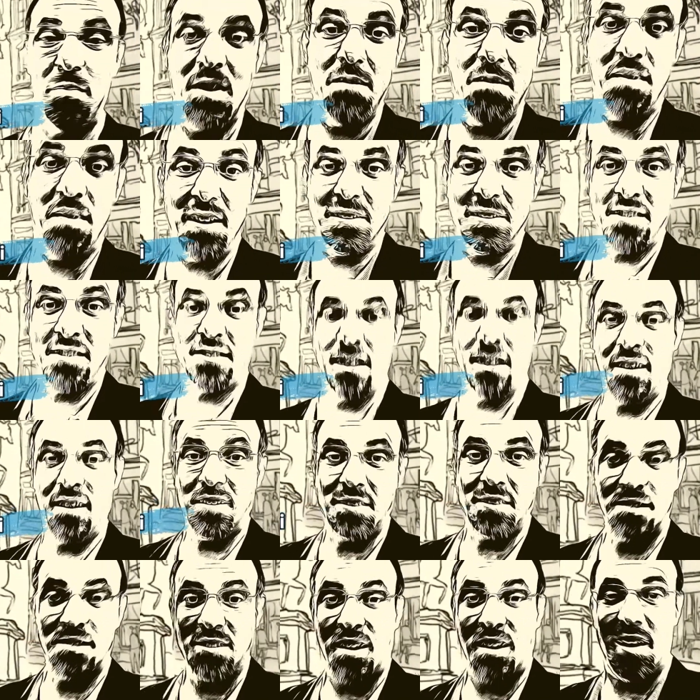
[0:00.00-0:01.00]
being stuck
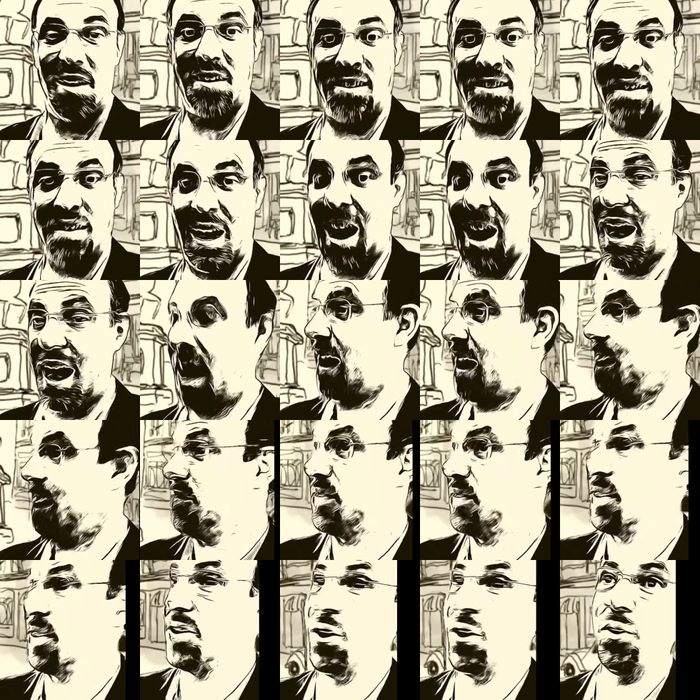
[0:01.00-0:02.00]
inside an aha
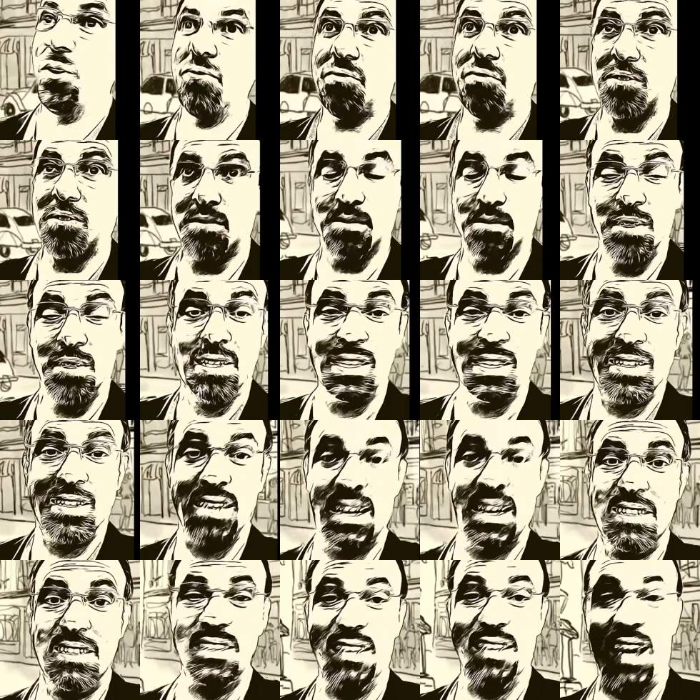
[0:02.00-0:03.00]
video from
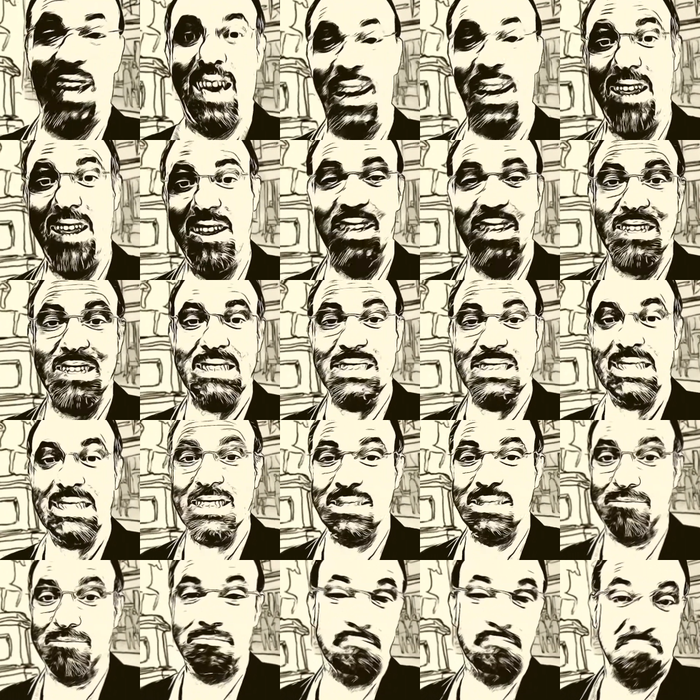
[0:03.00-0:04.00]
nineteen eighty?
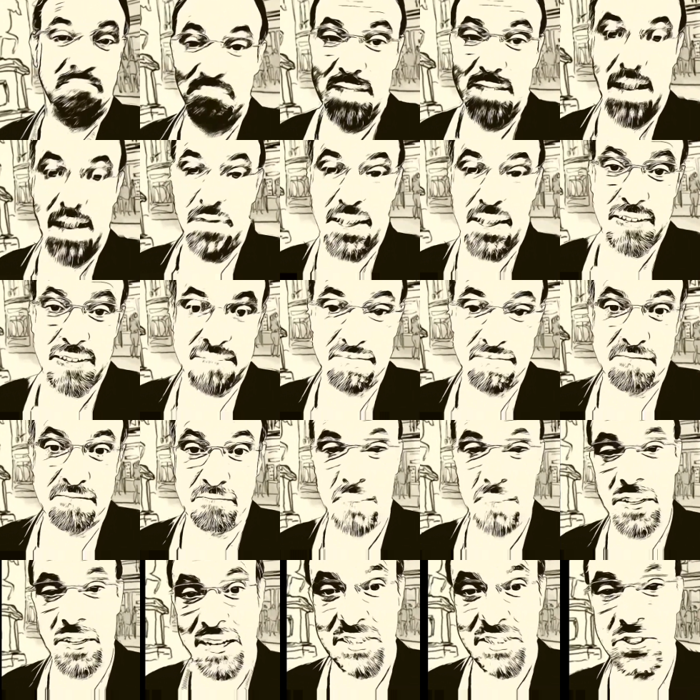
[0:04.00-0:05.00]
Nothing. But
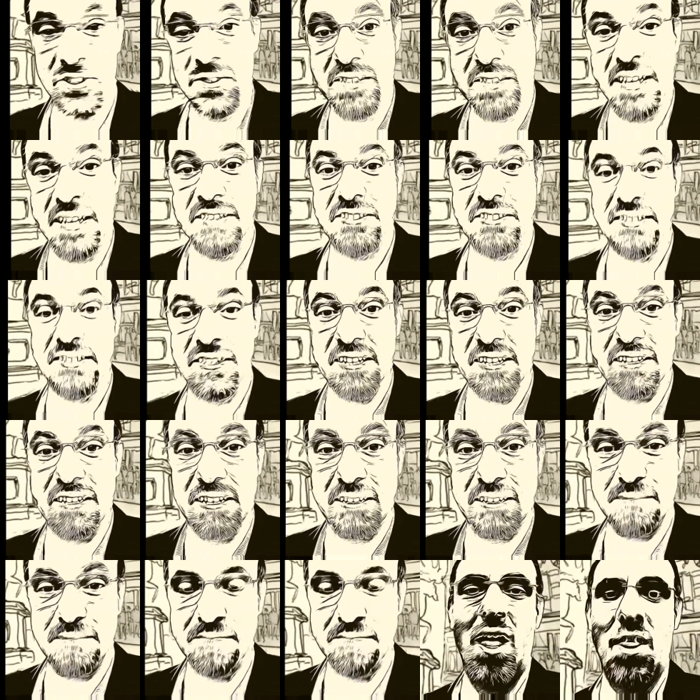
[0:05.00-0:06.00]
it got your attention, didn't it?
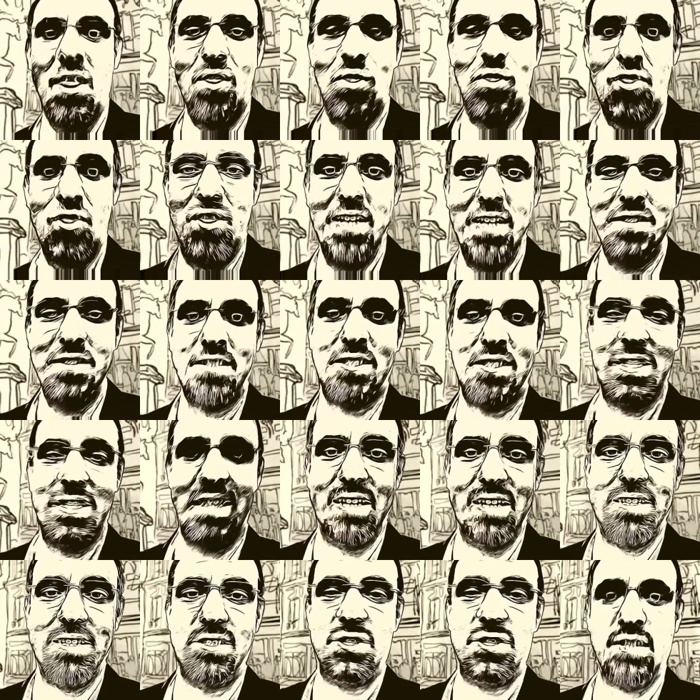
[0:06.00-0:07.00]
This
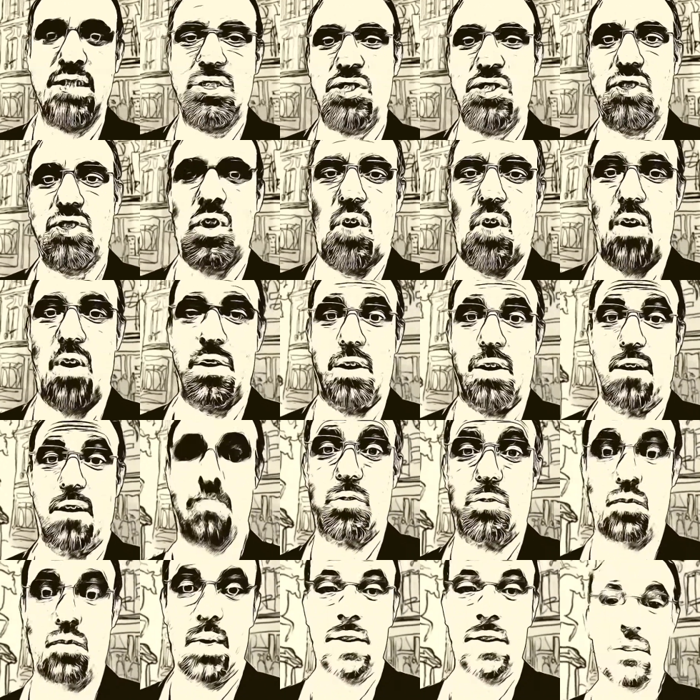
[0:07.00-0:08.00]
is the start of the
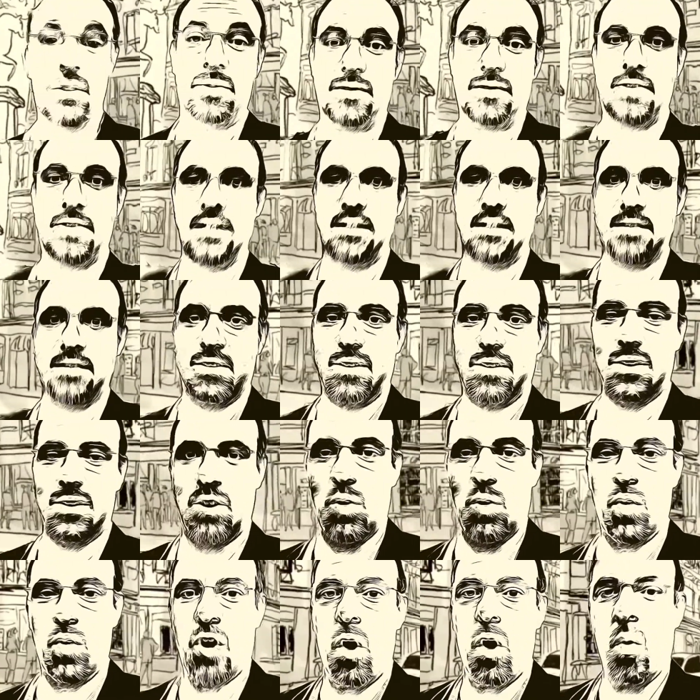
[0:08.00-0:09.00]
rental season,
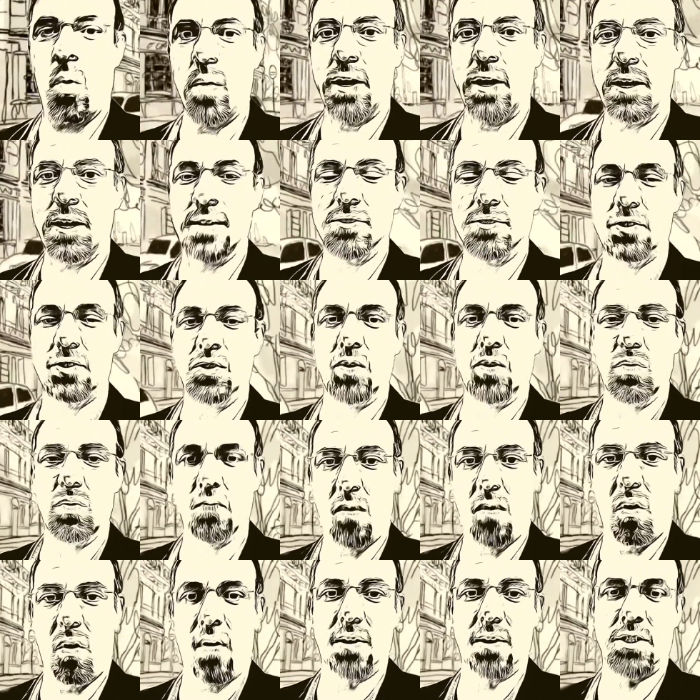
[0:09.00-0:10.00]
going into
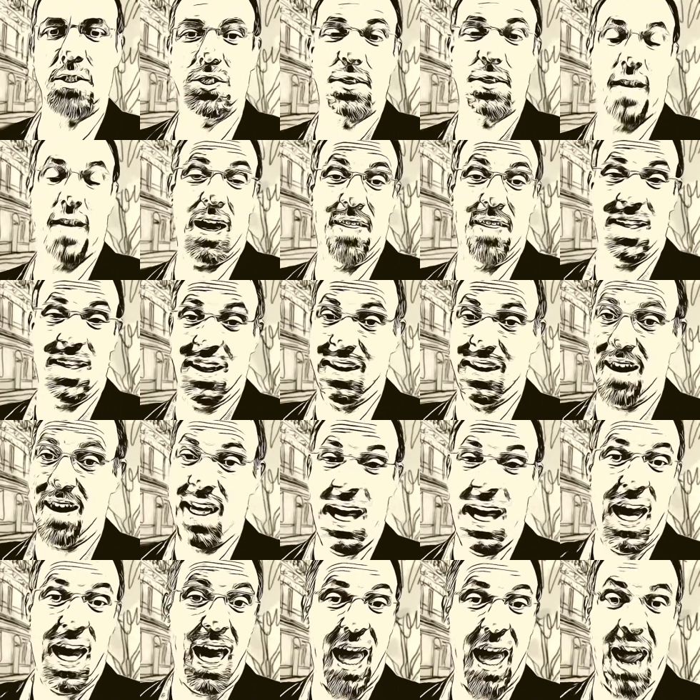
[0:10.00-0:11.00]
March and then
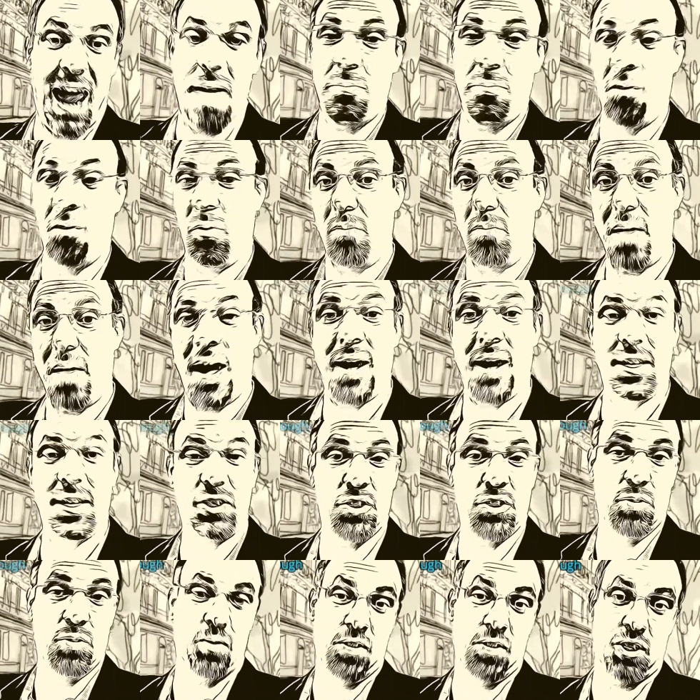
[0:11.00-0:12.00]
April, May,
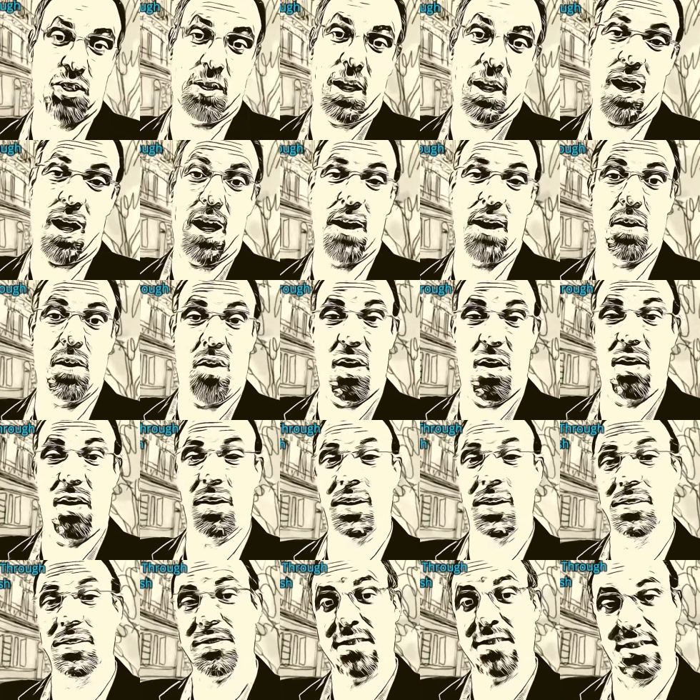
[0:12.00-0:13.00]
June, July,
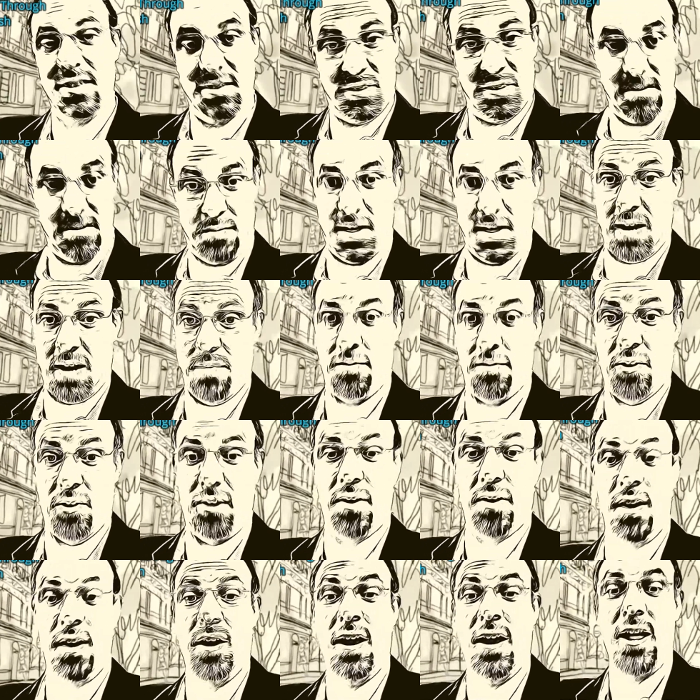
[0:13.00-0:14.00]
August to September.
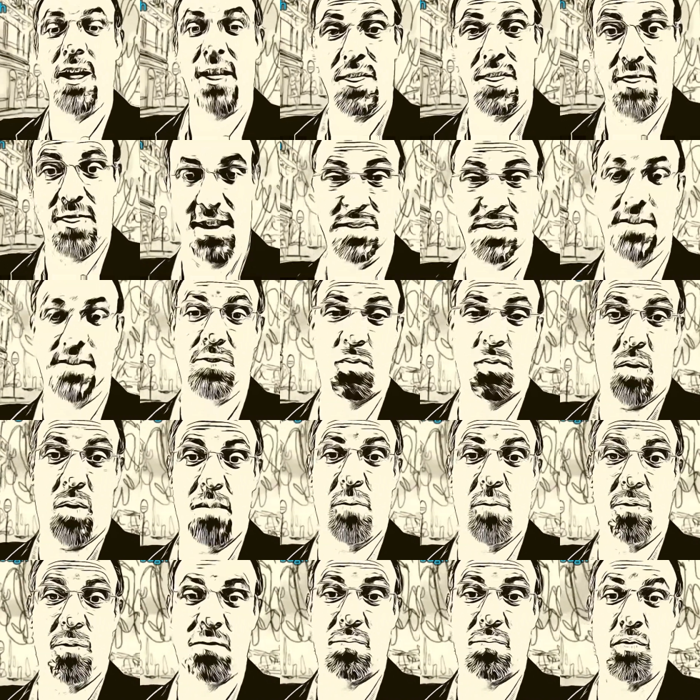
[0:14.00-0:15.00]
This is when
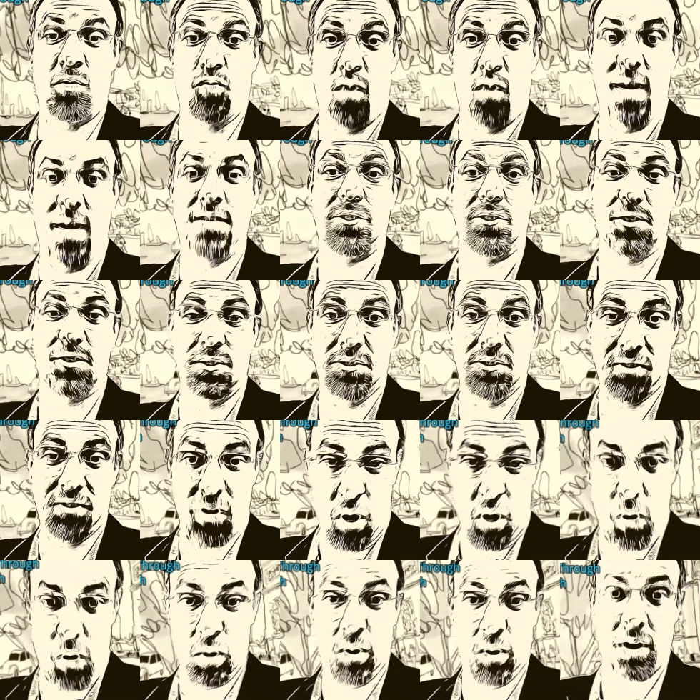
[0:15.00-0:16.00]
most renters
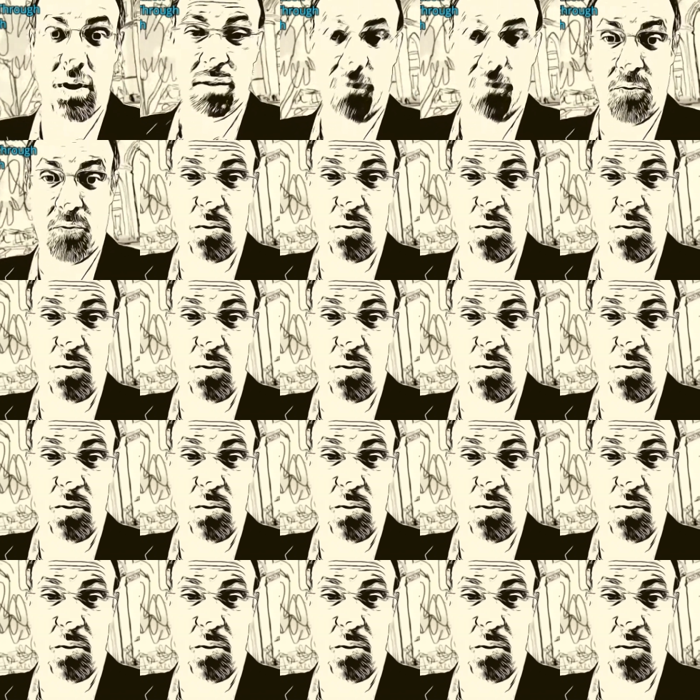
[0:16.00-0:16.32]
are looking for